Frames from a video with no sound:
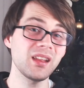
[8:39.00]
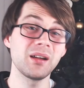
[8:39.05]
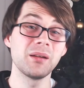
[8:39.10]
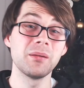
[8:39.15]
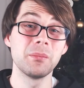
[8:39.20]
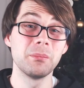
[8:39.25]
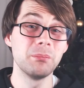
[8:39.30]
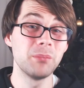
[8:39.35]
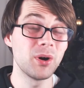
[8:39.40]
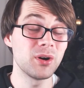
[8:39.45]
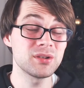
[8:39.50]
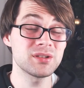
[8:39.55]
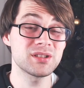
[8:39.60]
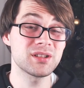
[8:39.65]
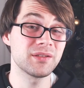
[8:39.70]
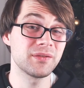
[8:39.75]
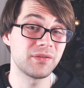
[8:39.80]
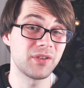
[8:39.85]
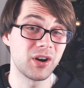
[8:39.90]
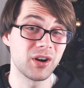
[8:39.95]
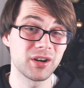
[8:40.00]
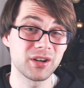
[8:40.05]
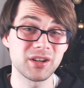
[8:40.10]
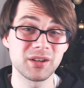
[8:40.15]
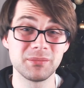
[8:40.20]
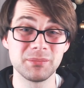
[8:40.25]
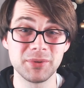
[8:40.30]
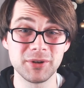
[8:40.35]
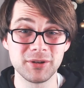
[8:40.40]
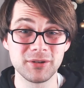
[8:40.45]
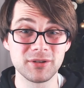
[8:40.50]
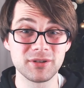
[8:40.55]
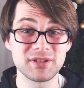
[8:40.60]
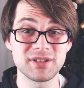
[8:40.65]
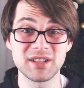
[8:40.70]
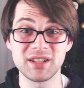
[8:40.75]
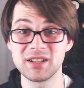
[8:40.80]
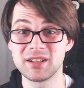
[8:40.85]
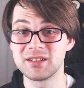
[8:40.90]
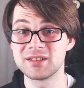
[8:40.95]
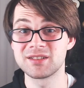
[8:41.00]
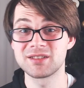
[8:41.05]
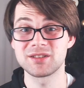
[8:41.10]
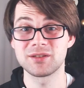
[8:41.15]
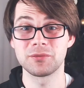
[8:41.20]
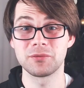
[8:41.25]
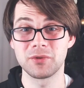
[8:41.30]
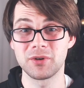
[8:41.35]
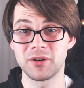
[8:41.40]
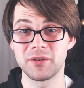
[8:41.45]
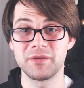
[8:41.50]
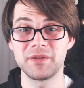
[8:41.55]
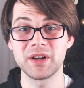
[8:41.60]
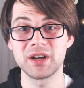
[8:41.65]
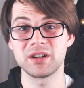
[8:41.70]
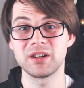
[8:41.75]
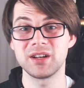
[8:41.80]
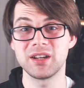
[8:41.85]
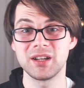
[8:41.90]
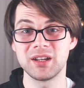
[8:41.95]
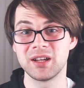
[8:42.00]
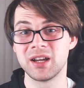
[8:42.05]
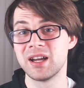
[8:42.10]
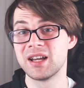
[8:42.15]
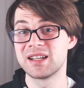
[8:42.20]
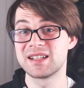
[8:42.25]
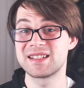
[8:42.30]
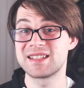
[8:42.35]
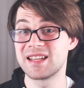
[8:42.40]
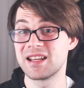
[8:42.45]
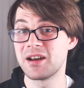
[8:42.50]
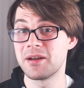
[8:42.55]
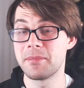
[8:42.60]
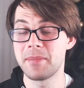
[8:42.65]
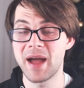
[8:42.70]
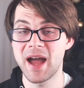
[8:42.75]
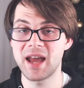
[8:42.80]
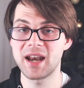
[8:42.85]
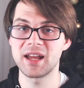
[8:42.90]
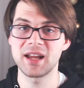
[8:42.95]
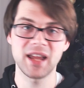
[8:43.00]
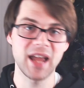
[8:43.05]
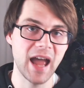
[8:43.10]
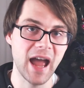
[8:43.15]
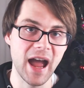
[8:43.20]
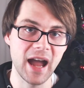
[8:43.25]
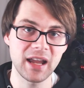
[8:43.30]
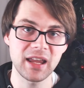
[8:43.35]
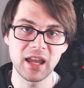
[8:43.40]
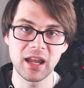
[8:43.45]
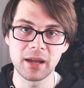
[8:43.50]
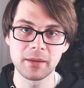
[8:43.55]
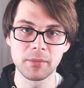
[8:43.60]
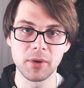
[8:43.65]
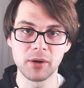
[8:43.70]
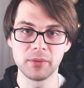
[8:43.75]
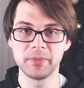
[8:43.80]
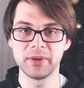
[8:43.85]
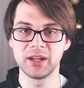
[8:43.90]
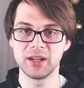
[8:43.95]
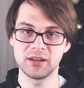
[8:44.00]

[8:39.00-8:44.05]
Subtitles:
Most of our computer scenes were a very cinematic hacking moment.